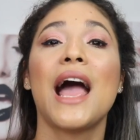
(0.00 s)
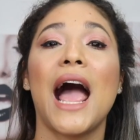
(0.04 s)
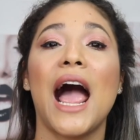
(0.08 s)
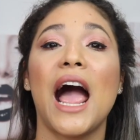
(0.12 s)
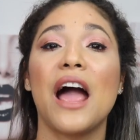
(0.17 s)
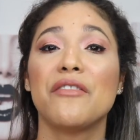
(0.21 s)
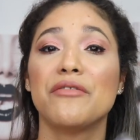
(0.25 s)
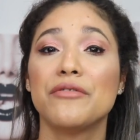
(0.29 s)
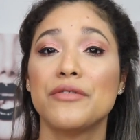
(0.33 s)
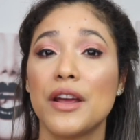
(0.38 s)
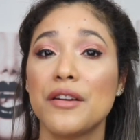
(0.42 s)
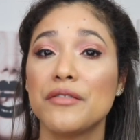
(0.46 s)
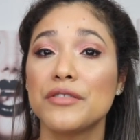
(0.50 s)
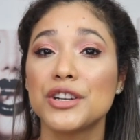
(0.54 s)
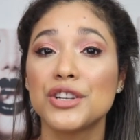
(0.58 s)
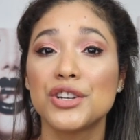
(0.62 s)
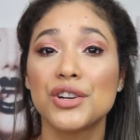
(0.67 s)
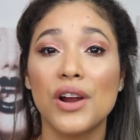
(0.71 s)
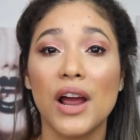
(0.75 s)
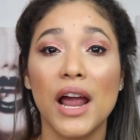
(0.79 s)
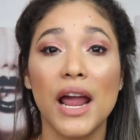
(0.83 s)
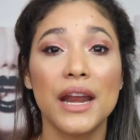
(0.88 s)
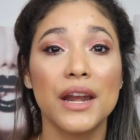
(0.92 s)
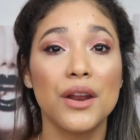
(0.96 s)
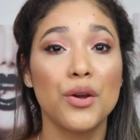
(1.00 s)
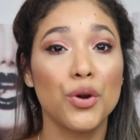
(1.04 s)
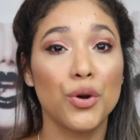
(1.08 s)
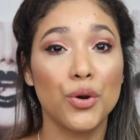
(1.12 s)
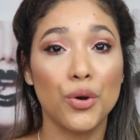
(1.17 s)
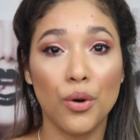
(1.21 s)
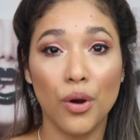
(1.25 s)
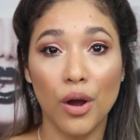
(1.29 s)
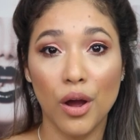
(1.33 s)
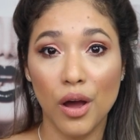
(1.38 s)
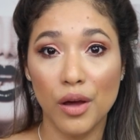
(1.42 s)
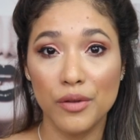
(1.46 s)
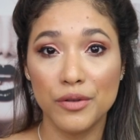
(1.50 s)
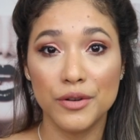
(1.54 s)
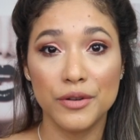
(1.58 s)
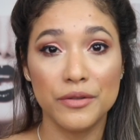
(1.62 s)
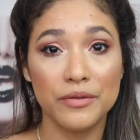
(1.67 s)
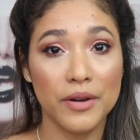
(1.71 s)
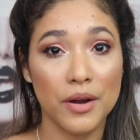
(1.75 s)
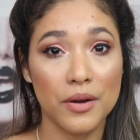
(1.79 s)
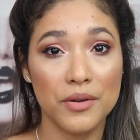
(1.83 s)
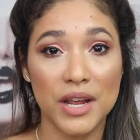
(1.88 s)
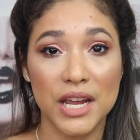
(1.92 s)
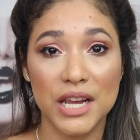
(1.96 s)
I've never tried her other
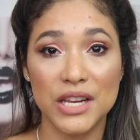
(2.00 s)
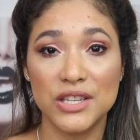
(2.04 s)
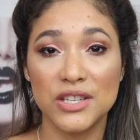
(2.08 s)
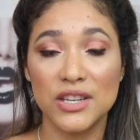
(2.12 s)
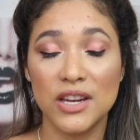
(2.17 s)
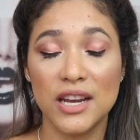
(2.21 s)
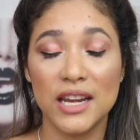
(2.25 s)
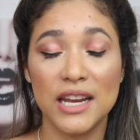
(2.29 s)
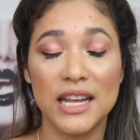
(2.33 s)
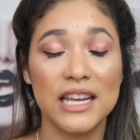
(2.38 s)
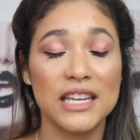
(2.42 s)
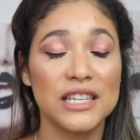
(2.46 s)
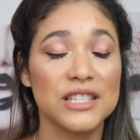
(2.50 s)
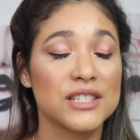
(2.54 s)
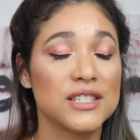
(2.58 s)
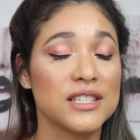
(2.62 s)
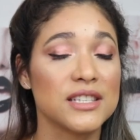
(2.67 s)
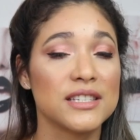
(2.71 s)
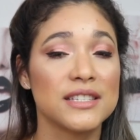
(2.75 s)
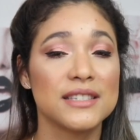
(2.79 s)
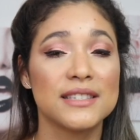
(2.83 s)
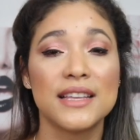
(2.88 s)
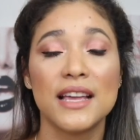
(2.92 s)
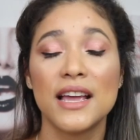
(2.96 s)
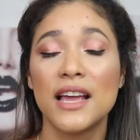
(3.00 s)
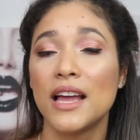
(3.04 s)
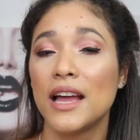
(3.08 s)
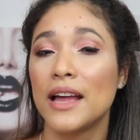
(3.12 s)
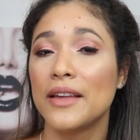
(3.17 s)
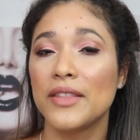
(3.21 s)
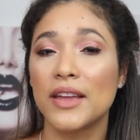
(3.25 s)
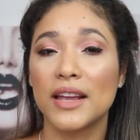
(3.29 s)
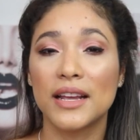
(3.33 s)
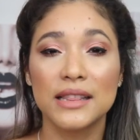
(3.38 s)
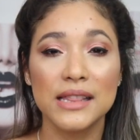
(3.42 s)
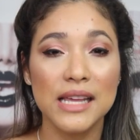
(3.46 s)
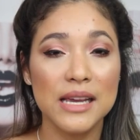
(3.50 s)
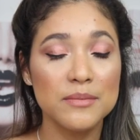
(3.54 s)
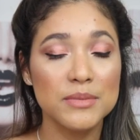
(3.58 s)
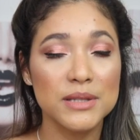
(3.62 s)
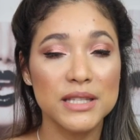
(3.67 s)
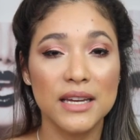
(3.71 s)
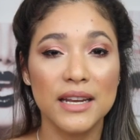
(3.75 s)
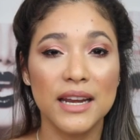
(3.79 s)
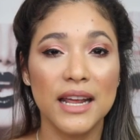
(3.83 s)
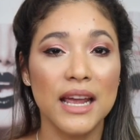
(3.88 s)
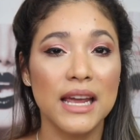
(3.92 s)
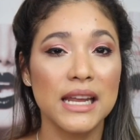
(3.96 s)
foundation. It's just the claims
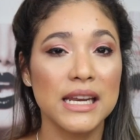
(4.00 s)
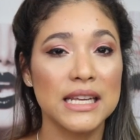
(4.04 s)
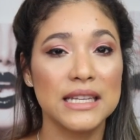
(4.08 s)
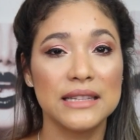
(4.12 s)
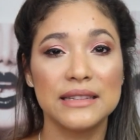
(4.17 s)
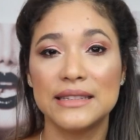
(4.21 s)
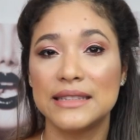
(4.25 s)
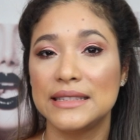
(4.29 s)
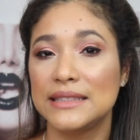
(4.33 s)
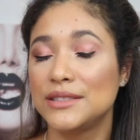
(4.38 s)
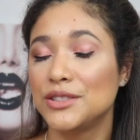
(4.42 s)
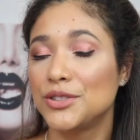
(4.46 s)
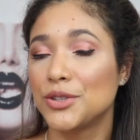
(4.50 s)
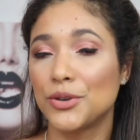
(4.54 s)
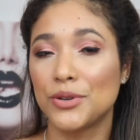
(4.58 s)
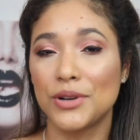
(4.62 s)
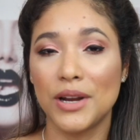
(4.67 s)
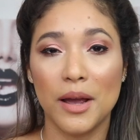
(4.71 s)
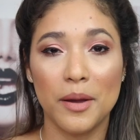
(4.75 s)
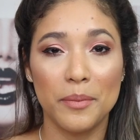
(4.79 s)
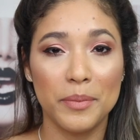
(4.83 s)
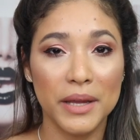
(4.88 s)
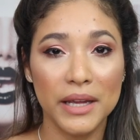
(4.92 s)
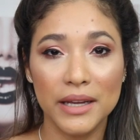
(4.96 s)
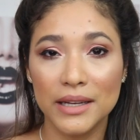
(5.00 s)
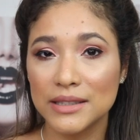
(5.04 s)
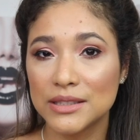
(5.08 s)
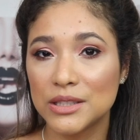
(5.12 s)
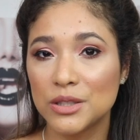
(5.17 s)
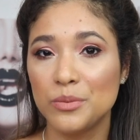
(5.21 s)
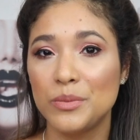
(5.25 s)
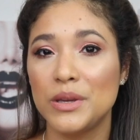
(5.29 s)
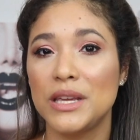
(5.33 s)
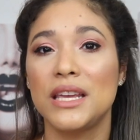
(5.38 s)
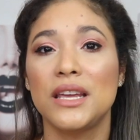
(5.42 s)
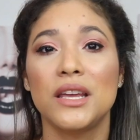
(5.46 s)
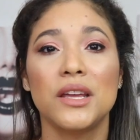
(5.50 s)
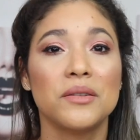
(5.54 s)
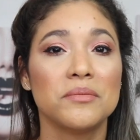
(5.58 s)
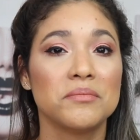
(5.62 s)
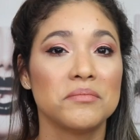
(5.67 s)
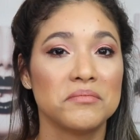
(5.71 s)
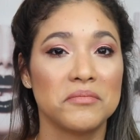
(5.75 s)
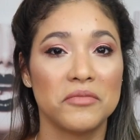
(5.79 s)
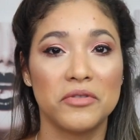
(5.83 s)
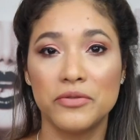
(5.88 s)
on it don't appeal to me.